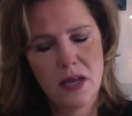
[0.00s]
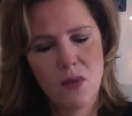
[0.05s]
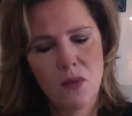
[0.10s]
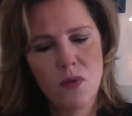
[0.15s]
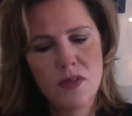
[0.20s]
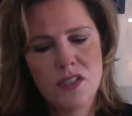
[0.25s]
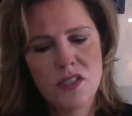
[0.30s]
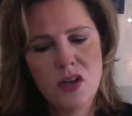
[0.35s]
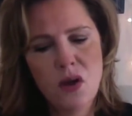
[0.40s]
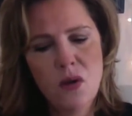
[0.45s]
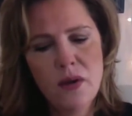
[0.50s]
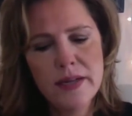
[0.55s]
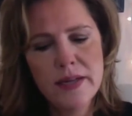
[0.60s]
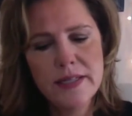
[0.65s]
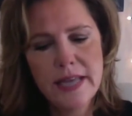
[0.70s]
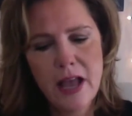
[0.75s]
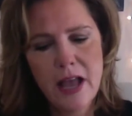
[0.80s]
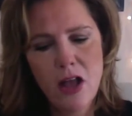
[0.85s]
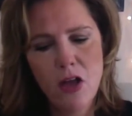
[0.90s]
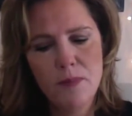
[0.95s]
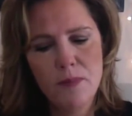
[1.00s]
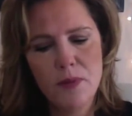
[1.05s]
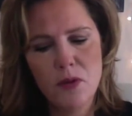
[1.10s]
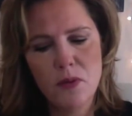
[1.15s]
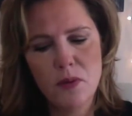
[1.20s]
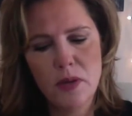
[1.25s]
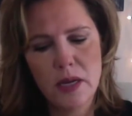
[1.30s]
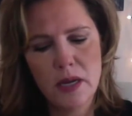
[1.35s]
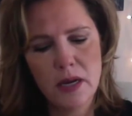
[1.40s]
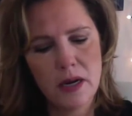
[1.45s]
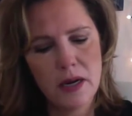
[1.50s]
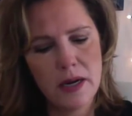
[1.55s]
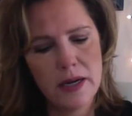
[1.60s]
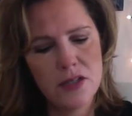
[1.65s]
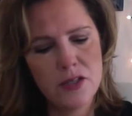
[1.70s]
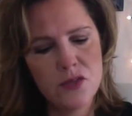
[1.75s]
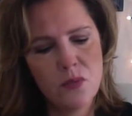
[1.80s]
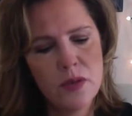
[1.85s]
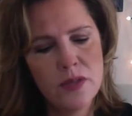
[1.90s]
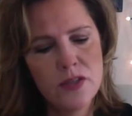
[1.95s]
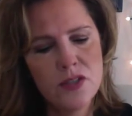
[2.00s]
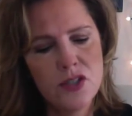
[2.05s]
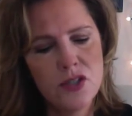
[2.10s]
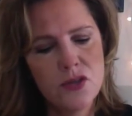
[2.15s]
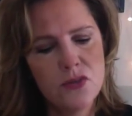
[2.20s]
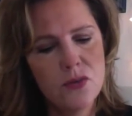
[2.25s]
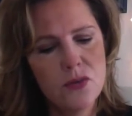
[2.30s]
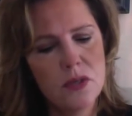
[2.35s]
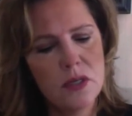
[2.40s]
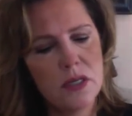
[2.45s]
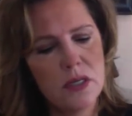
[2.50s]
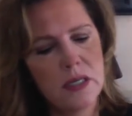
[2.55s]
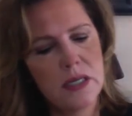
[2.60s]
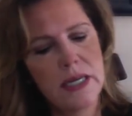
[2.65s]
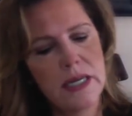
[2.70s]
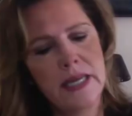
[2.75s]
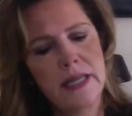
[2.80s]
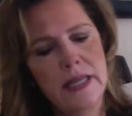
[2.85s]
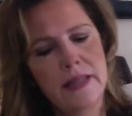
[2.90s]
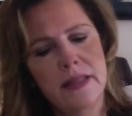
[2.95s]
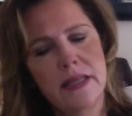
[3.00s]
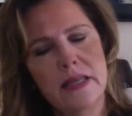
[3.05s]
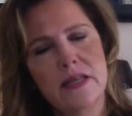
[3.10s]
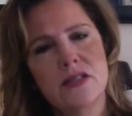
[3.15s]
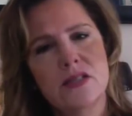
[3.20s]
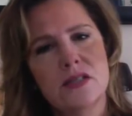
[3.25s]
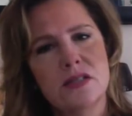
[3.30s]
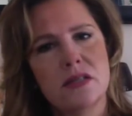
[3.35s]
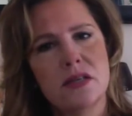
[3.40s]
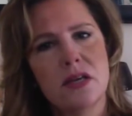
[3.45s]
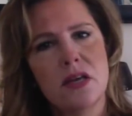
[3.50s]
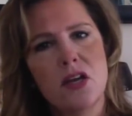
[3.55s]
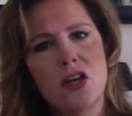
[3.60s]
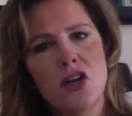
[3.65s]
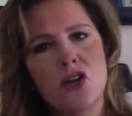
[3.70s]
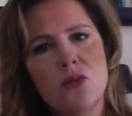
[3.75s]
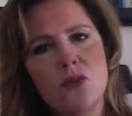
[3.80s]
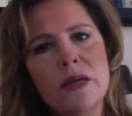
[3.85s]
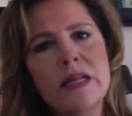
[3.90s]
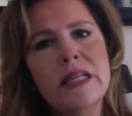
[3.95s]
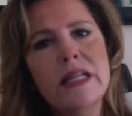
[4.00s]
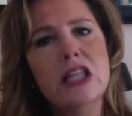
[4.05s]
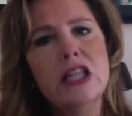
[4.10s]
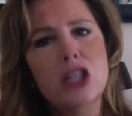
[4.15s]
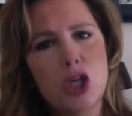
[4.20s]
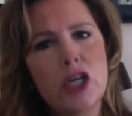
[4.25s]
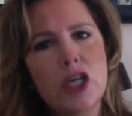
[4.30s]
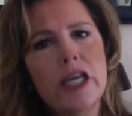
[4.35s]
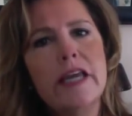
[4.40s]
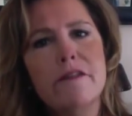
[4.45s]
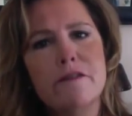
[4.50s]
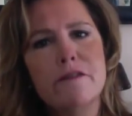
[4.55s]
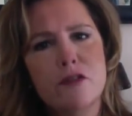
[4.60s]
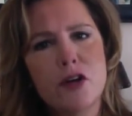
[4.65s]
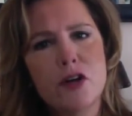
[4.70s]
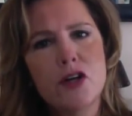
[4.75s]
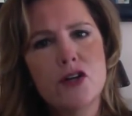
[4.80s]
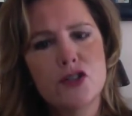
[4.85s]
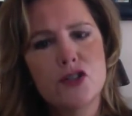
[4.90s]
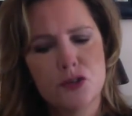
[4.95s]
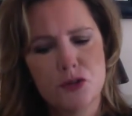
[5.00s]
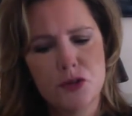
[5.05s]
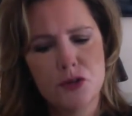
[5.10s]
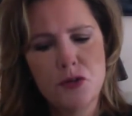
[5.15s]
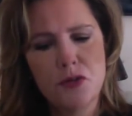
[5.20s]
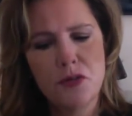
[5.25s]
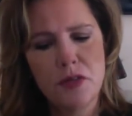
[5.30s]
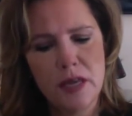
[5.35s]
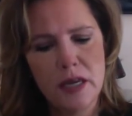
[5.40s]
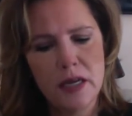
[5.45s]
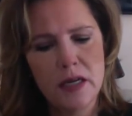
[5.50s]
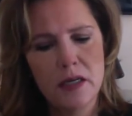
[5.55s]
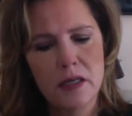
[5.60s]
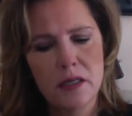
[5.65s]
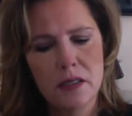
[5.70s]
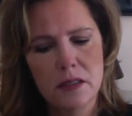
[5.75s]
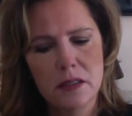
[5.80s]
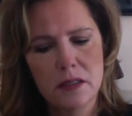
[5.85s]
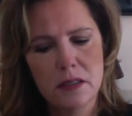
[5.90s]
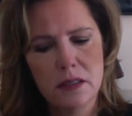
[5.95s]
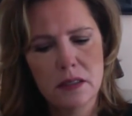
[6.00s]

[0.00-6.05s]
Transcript: what's going to help you here is once you are in this, you're really looking for your truth here.